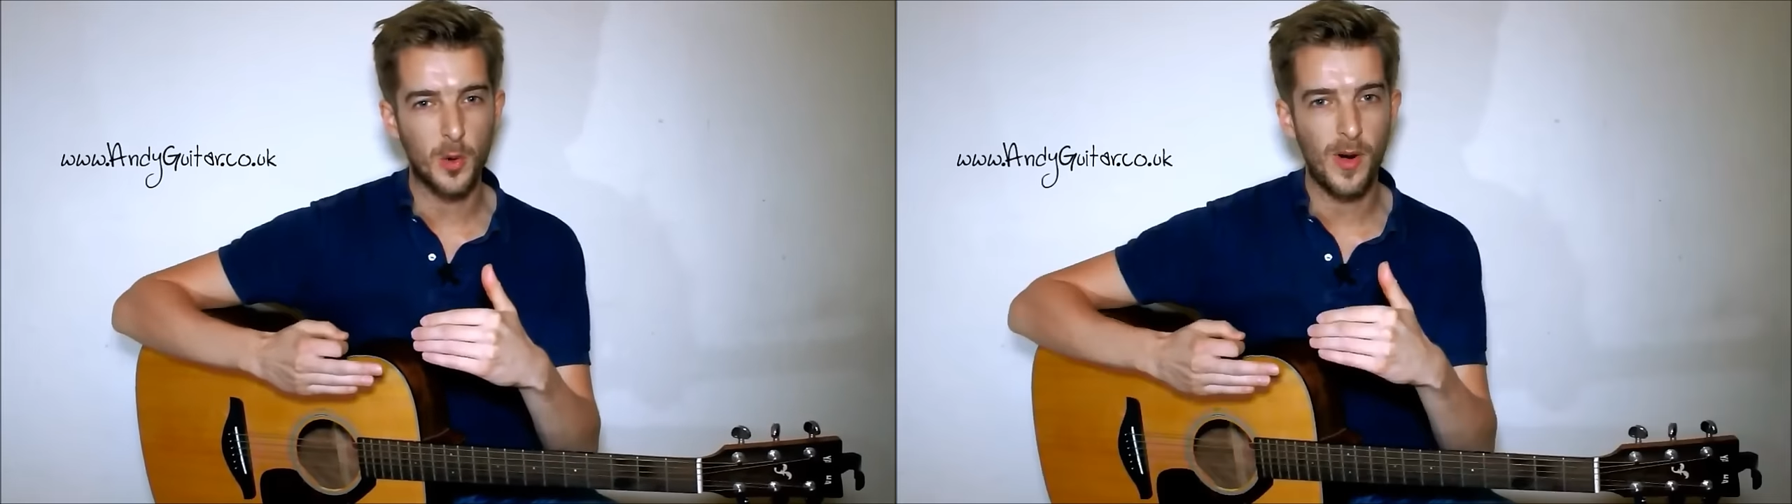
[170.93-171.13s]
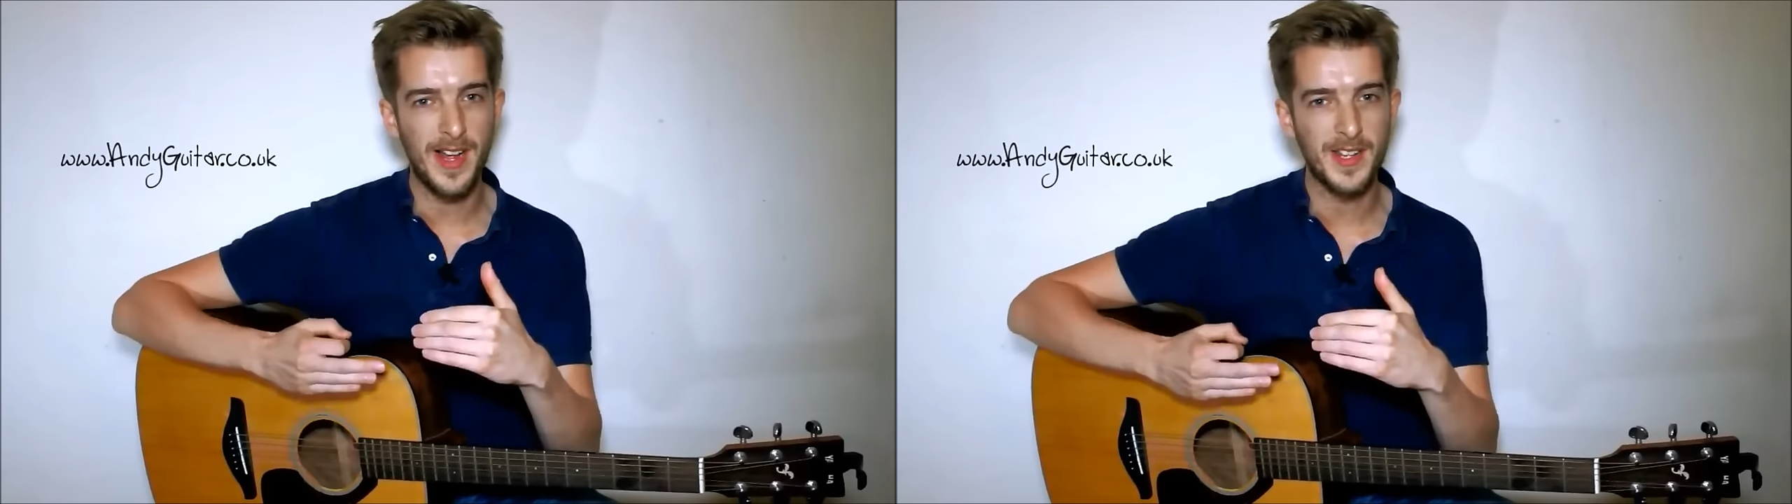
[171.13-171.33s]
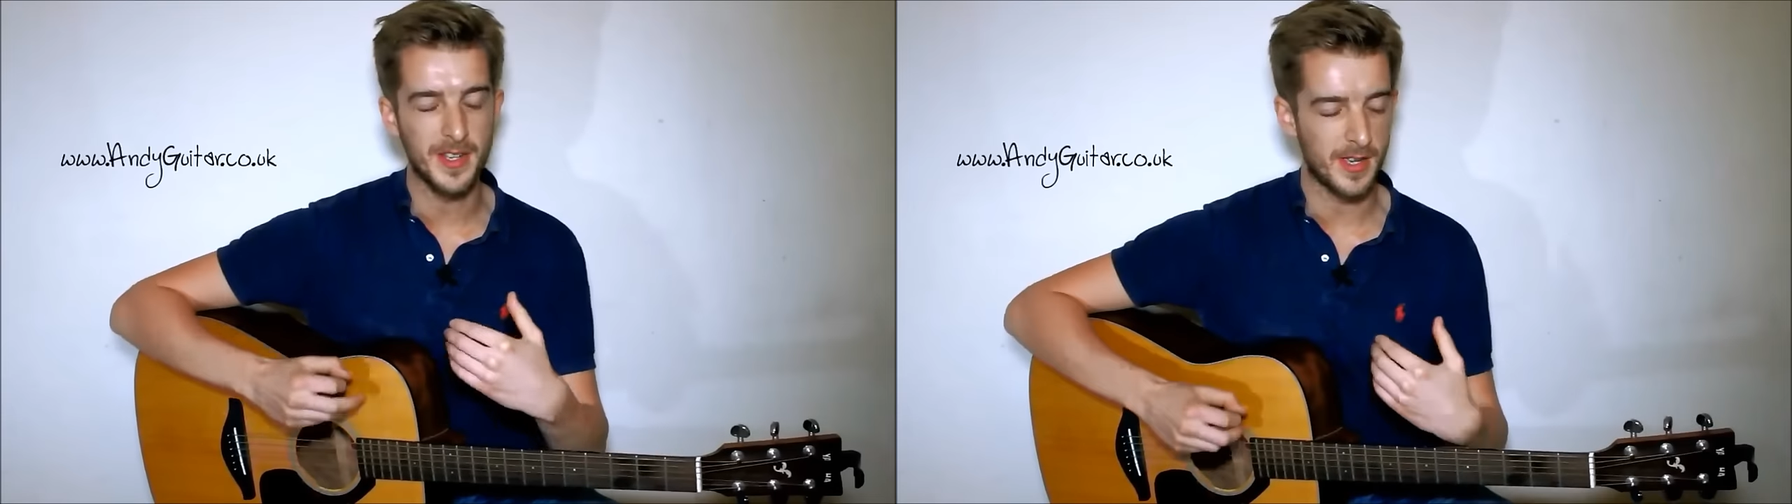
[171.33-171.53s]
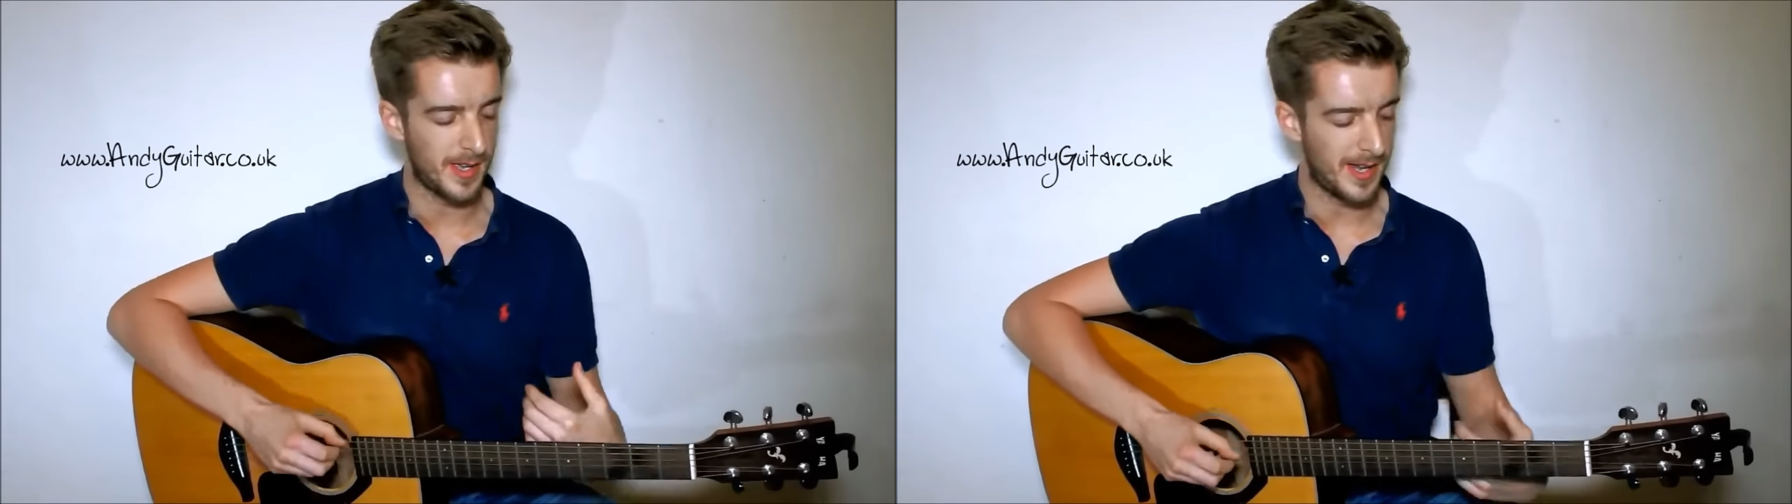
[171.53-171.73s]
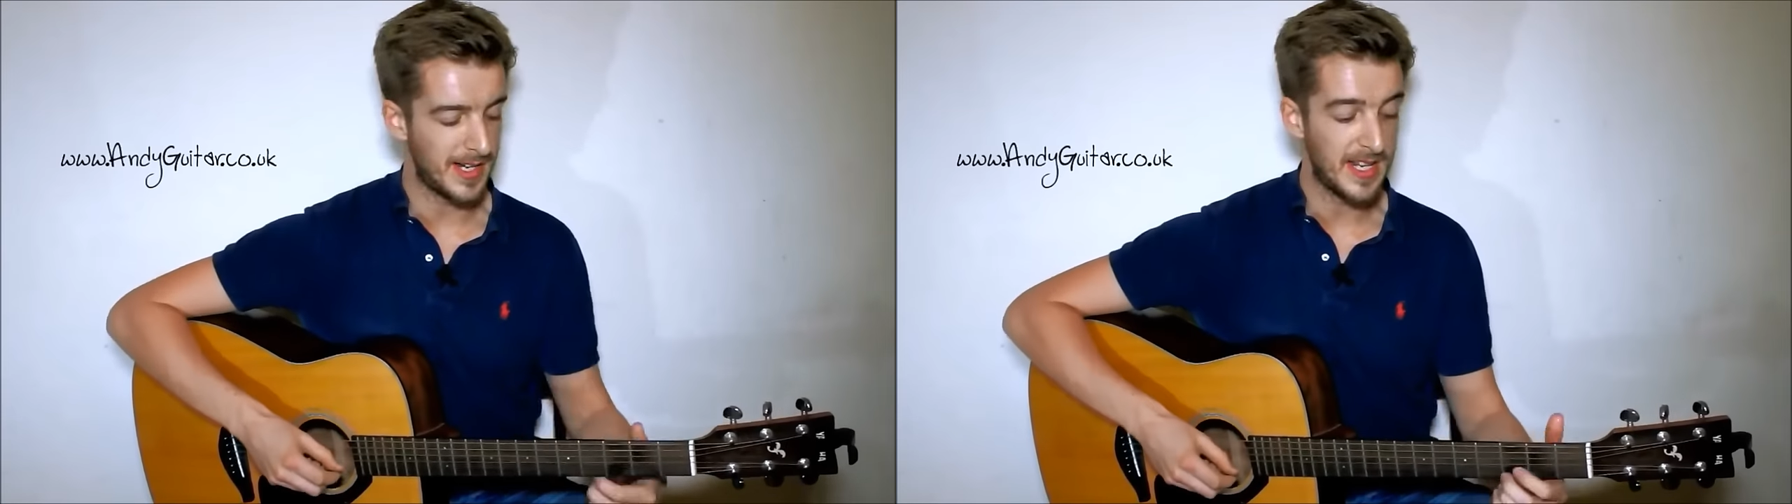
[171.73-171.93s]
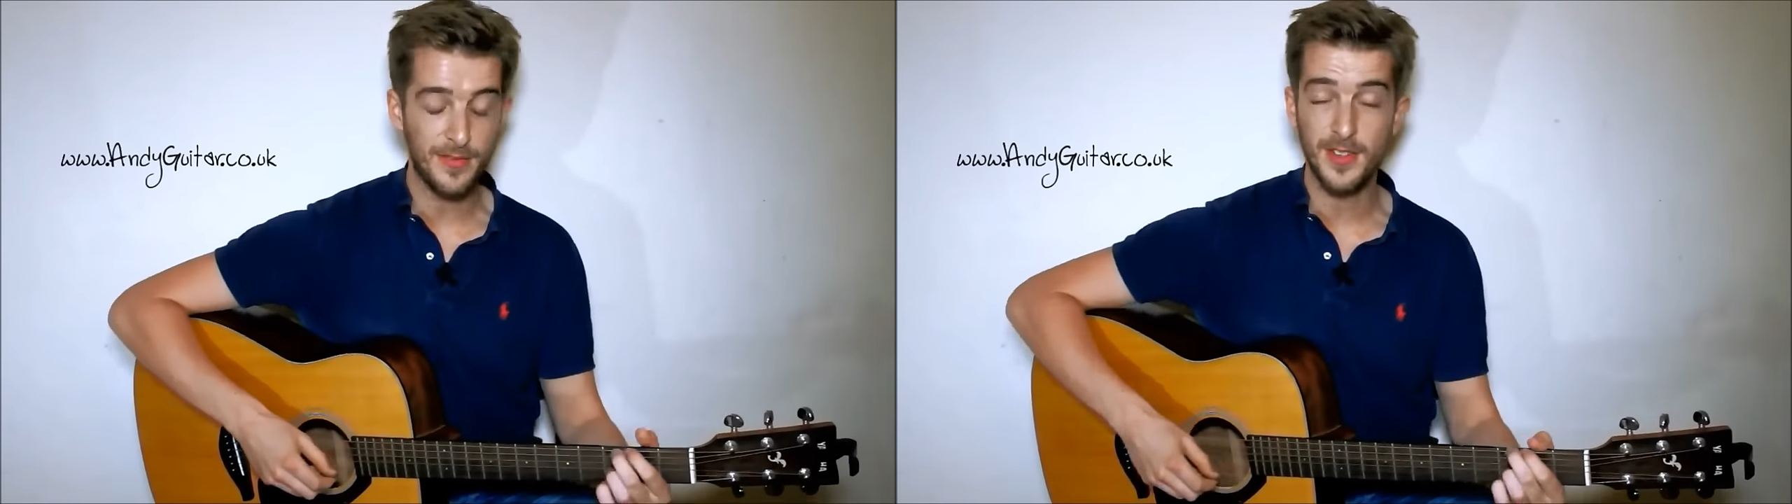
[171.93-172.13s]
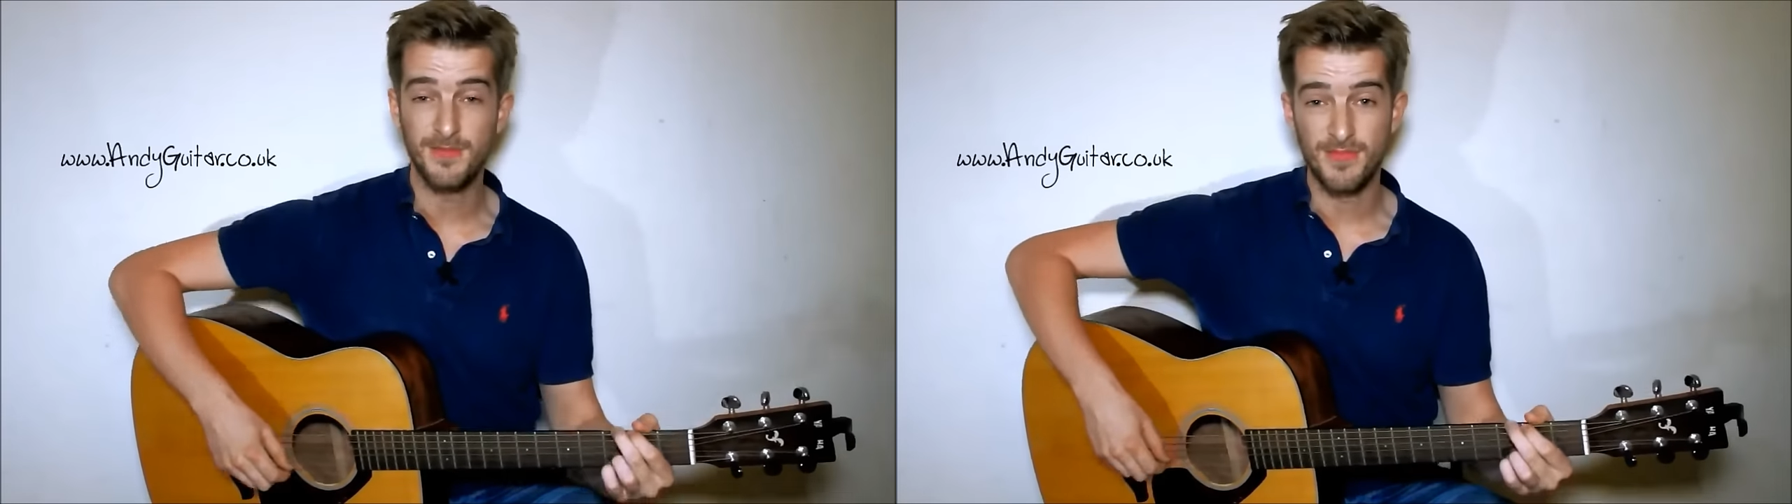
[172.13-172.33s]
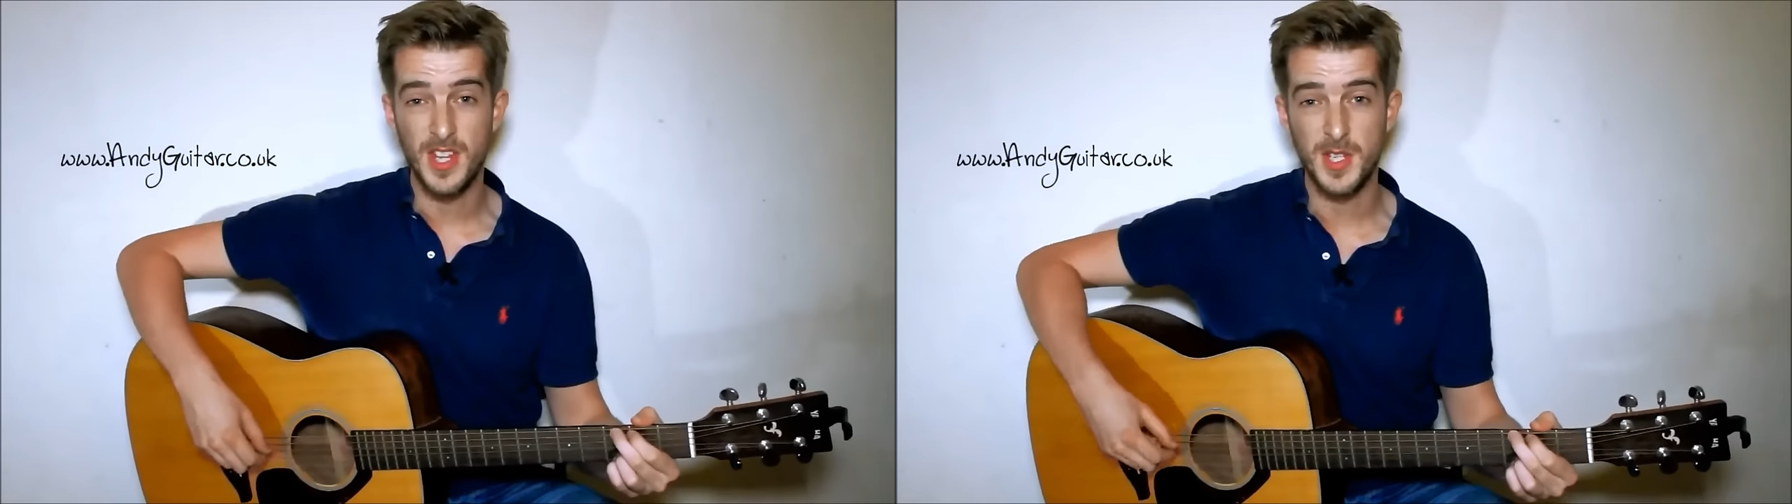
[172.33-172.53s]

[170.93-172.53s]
quieter and even,